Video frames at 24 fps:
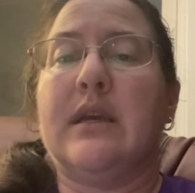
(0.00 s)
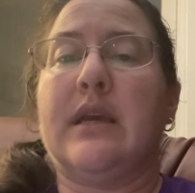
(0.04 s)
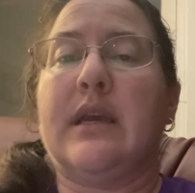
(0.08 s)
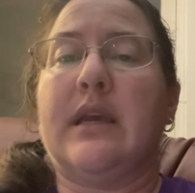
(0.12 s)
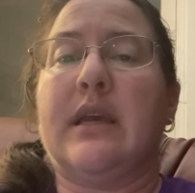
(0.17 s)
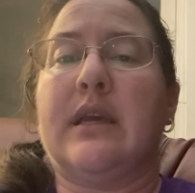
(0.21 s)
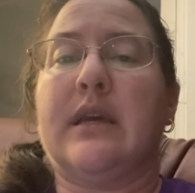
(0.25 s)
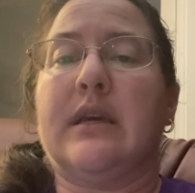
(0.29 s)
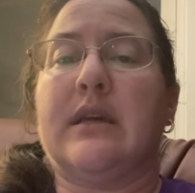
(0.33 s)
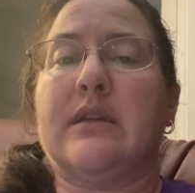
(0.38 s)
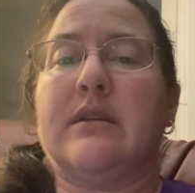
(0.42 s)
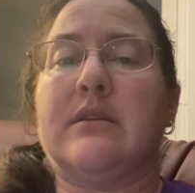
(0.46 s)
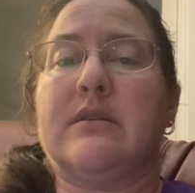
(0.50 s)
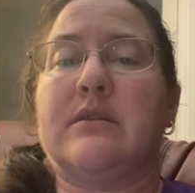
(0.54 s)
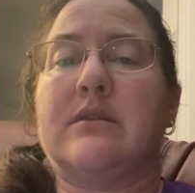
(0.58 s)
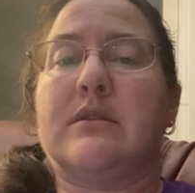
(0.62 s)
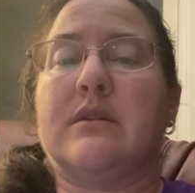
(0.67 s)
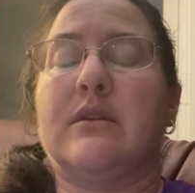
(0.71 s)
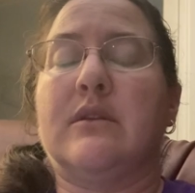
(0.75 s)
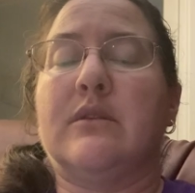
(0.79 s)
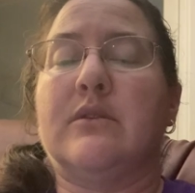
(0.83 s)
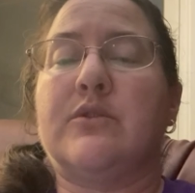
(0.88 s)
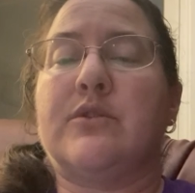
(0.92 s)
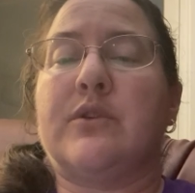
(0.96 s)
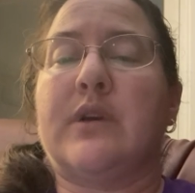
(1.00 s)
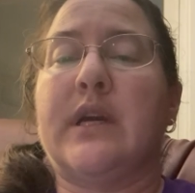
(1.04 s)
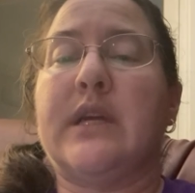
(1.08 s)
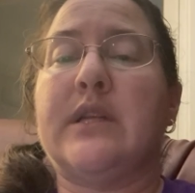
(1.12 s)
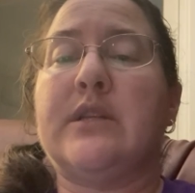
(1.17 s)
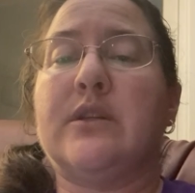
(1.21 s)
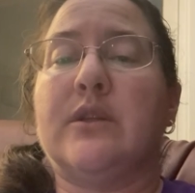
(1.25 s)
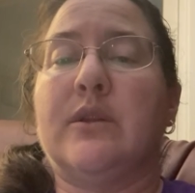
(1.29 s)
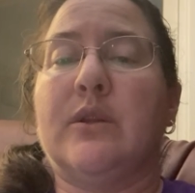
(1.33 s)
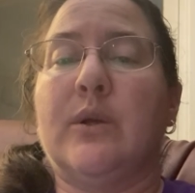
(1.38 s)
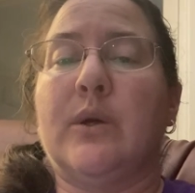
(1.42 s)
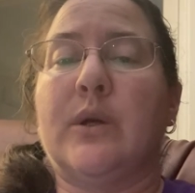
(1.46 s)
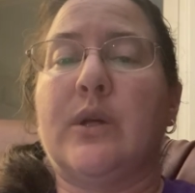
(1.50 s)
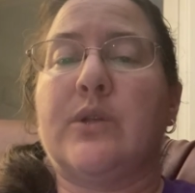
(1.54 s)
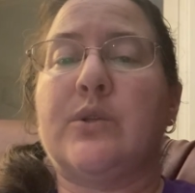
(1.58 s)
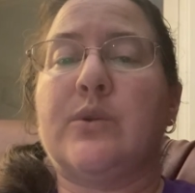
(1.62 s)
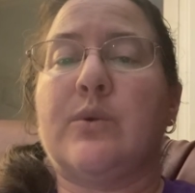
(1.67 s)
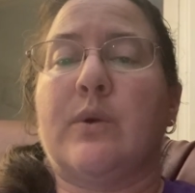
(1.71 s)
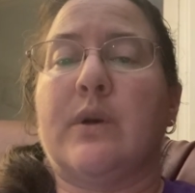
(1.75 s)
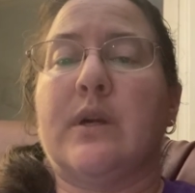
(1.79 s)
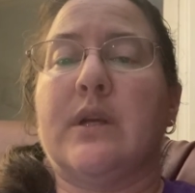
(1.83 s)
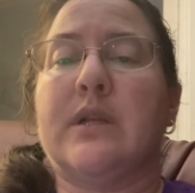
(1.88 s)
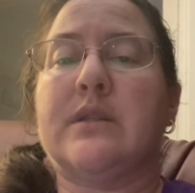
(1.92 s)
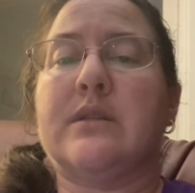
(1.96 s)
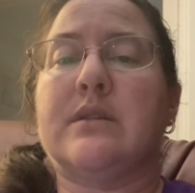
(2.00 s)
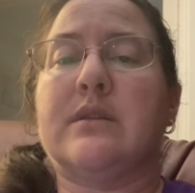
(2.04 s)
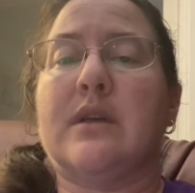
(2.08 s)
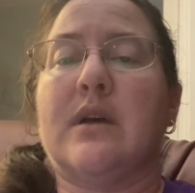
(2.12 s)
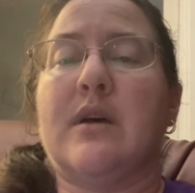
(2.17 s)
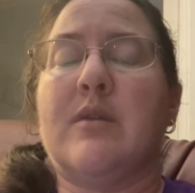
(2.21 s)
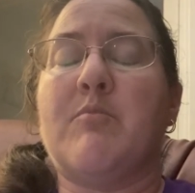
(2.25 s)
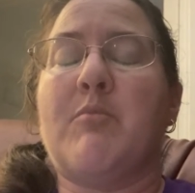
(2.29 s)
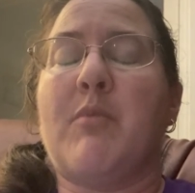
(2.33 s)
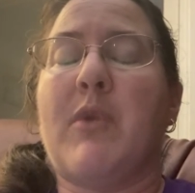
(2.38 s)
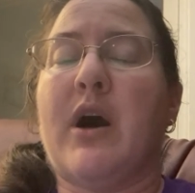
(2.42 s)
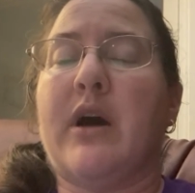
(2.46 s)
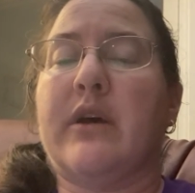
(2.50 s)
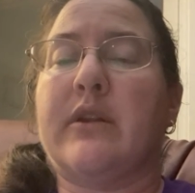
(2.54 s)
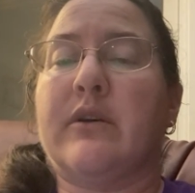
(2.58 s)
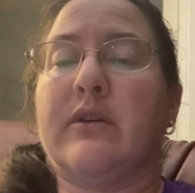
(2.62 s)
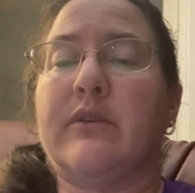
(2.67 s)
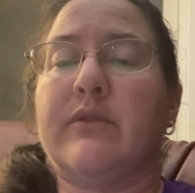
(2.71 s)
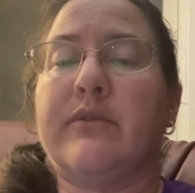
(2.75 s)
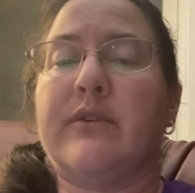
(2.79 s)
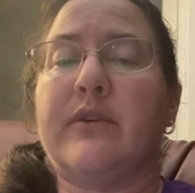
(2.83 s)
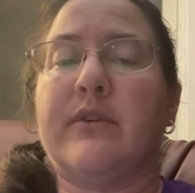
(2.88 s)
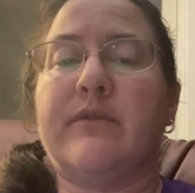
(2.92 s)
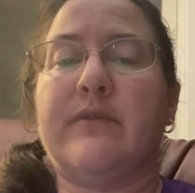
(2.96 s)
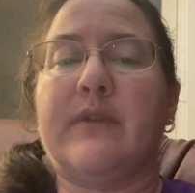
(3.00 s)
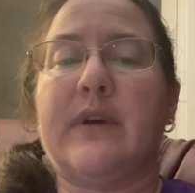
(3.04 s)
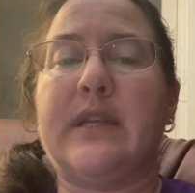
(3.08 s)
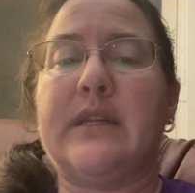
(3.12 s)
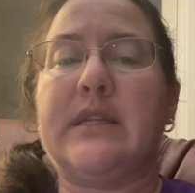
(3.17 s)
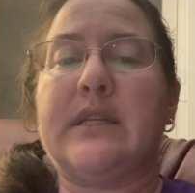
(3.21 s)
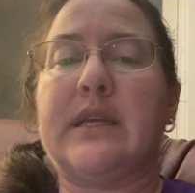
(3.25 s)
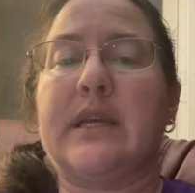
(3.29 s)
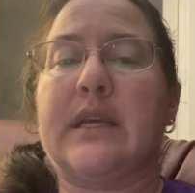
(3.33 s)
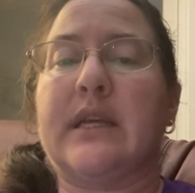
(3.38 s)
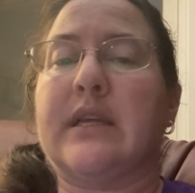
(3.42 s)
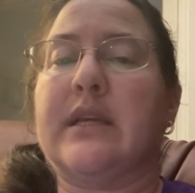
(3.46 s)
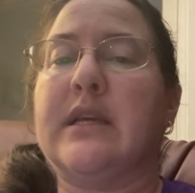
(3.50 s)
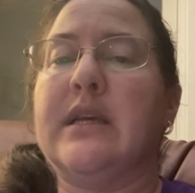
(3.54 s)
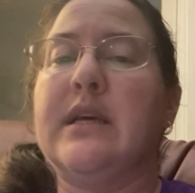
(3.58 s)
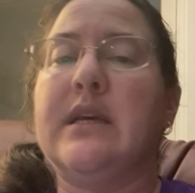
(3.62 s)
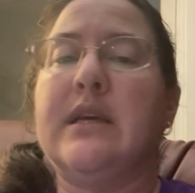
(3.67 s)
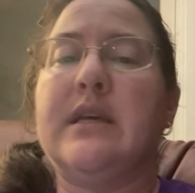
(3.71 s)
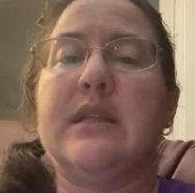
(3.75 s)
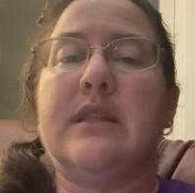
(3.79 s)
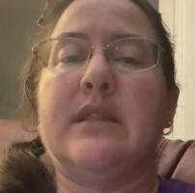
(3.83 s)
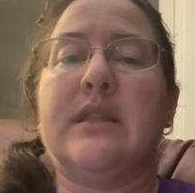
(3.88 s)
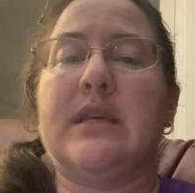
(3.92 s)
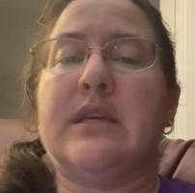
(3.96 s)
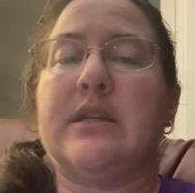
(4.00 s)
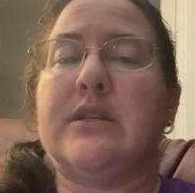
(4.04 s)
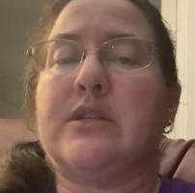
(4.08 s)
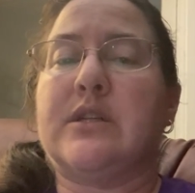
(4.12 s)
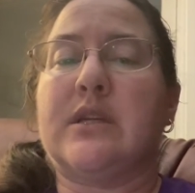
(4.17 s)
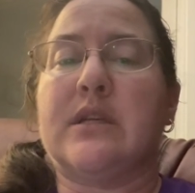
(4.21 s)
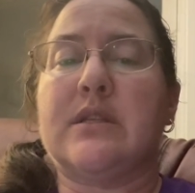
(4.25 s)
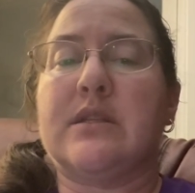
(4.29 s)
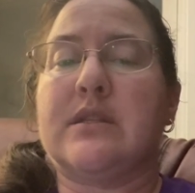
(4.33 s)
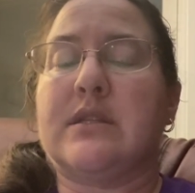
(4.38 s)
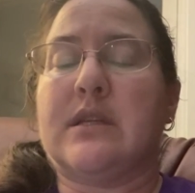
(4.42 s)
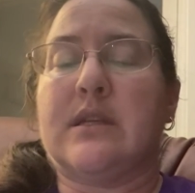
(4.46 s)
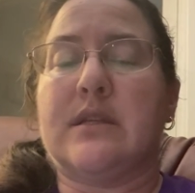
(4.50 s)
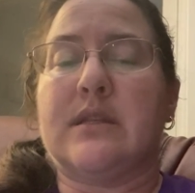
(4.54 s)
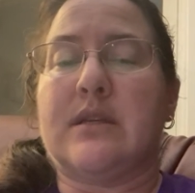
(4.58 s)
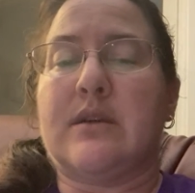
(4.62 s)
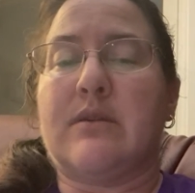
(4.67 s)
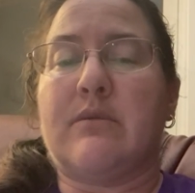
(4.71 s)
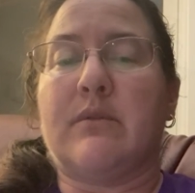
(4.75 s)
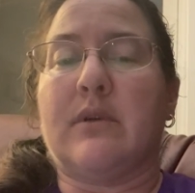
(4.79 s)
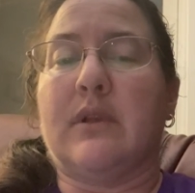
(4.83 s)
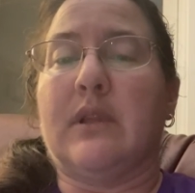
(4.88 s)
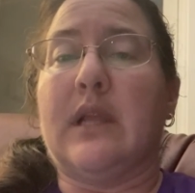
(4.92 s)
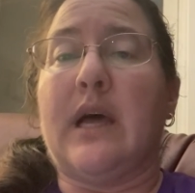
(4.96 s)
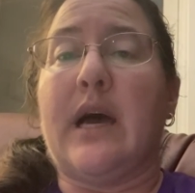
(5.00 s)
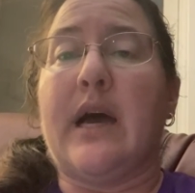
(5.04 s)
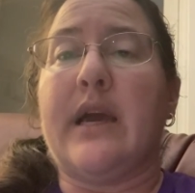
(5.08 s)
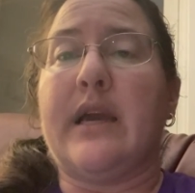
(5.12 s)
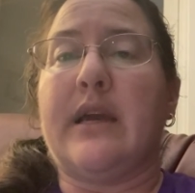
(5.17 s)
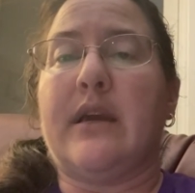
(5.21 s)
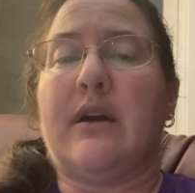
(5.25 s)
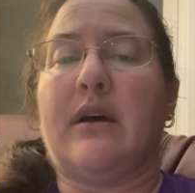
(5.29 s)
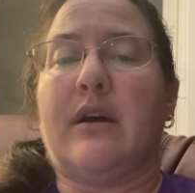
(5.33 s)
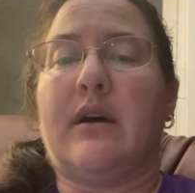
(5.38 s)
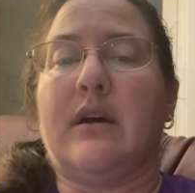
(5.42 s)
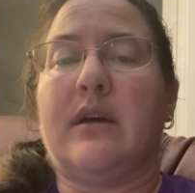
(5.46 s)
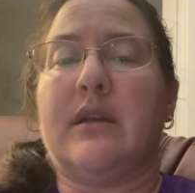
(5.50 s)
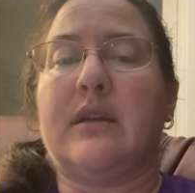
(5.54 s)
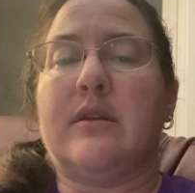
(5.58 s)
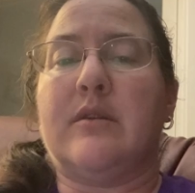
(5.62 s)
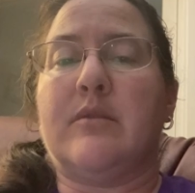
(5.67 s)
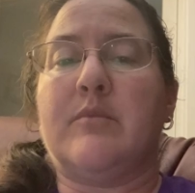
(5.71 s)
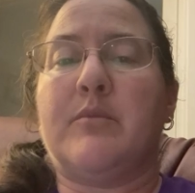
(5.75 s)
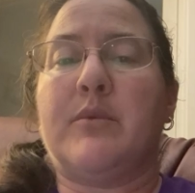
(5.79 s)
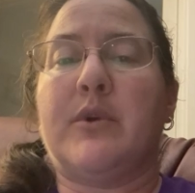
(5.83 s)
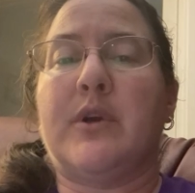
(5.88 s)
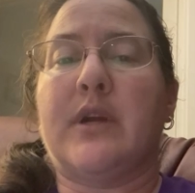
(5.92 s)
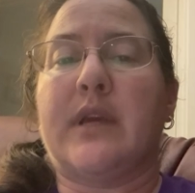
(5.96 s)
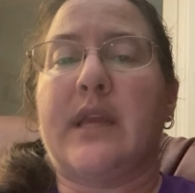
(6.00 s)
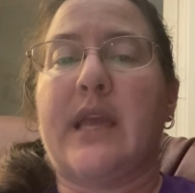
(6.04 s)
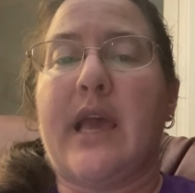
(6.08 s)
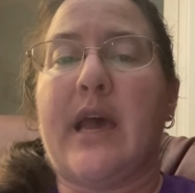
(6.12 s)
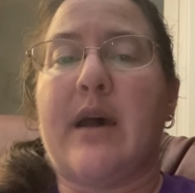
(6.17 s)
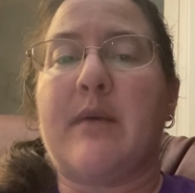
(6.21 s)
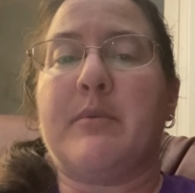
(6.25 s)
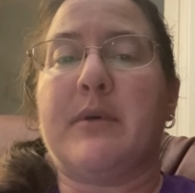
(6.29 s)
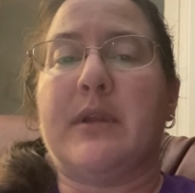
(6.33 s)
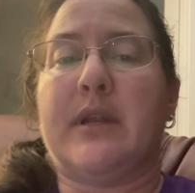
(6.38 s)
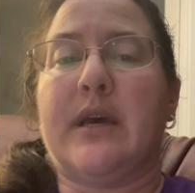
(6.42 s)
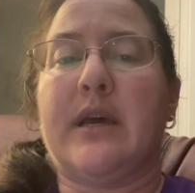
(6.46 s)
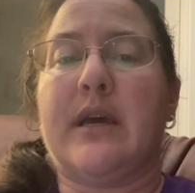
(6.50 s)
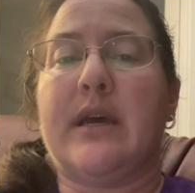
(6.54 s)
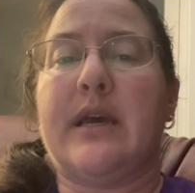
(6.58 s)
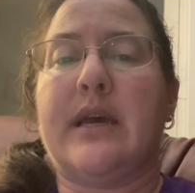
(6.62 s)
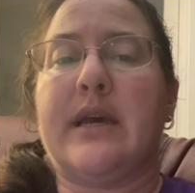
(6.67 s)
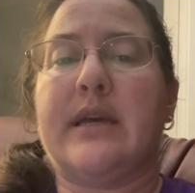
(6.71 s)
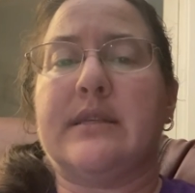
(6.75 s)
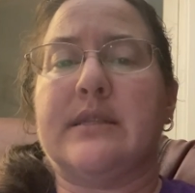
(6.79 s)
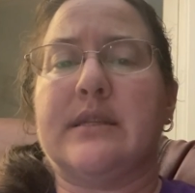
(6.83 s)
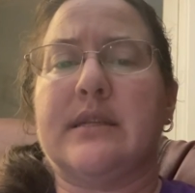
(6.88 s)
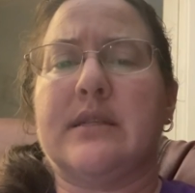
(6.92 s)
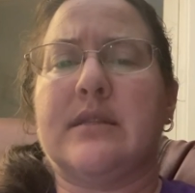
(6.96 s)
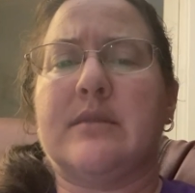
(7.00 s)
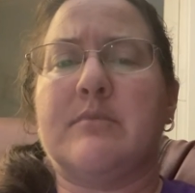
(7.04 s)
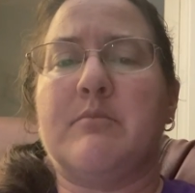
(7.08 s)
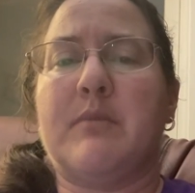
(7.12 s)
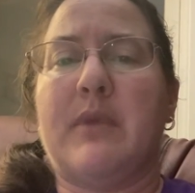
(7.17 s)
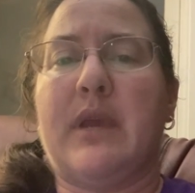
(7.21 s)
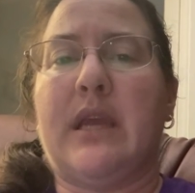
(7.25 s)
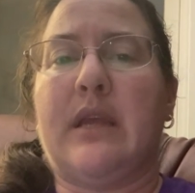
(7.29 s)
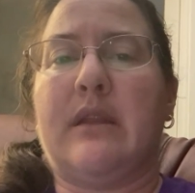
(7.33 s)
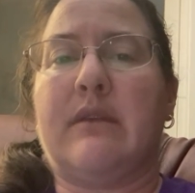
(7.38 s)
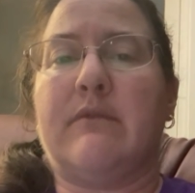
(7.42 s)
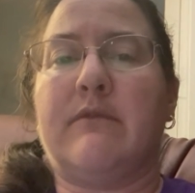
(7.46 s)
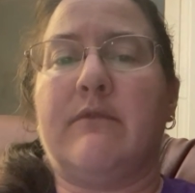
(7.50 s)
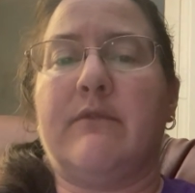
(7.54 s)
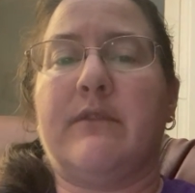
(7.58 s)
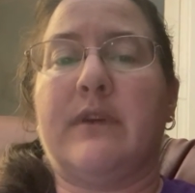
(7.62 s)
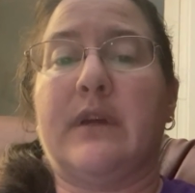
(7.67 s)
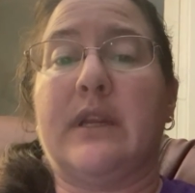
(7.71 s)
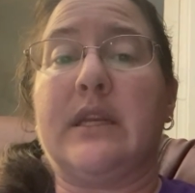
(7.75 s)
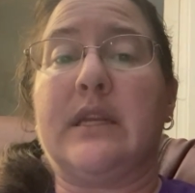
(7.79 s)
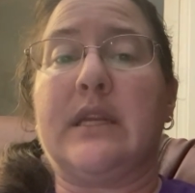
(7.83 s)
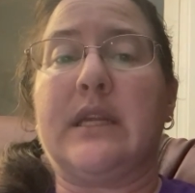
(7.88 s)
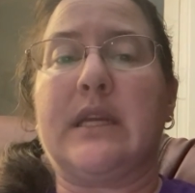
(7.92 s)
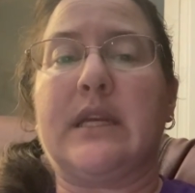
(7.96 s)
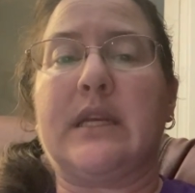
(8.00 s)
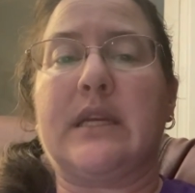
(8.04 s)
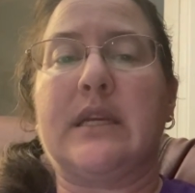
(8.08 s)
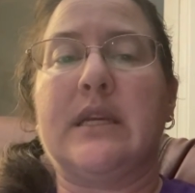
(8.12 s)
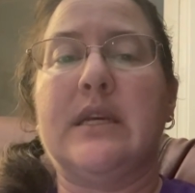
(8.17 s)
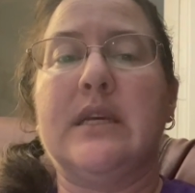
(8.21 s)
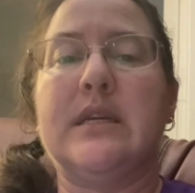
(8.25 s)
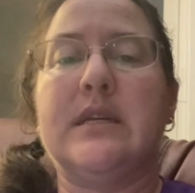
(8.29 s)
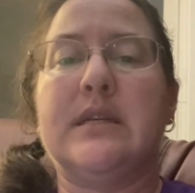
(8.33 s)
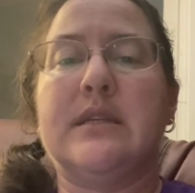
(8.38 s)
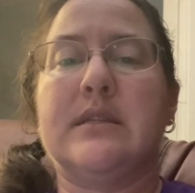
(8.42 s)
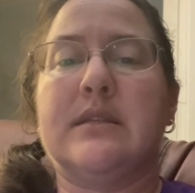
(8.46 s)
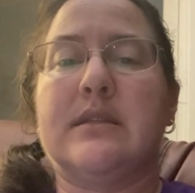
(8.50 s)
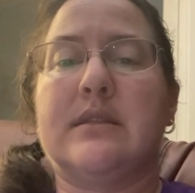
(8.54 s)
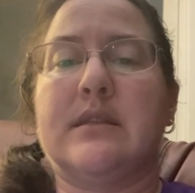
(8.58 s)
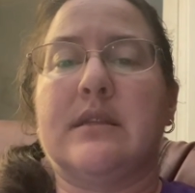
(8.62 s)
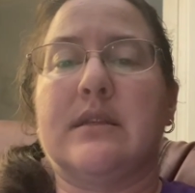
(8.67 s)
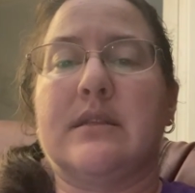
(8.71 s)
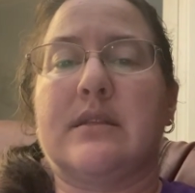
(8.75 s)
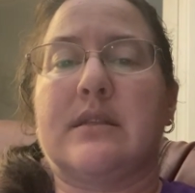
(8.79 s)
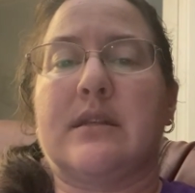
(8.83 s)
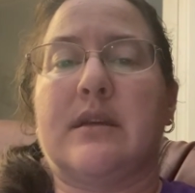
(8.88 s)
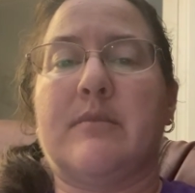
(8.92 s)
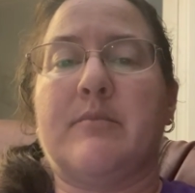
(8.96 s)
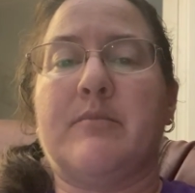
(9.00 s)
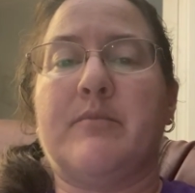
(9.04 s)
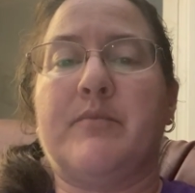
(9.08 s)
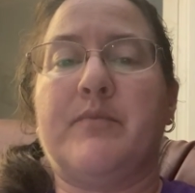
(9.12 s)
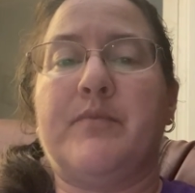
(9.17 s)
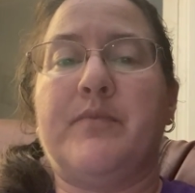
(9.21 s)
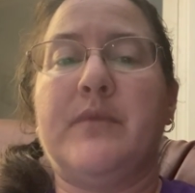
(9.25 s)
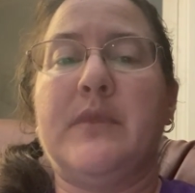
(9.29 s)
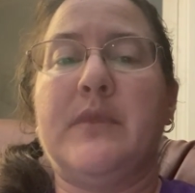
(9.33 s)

and trying to look towards a model for funding that just doesn't rely on per capita as its main funding system.